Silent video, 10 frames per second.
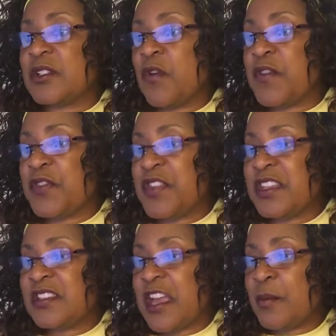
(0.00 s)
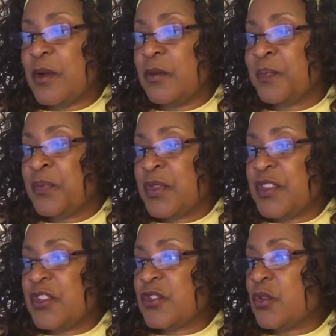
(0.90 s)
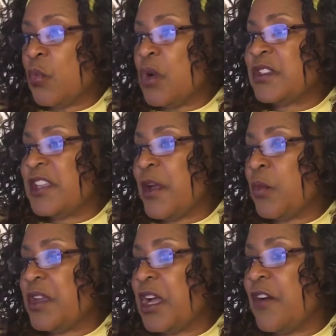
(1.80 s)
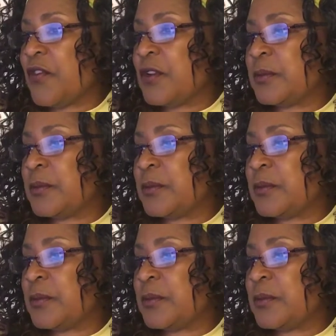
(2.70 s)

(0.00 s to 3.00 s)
So for this segment, these are the ones that we covered.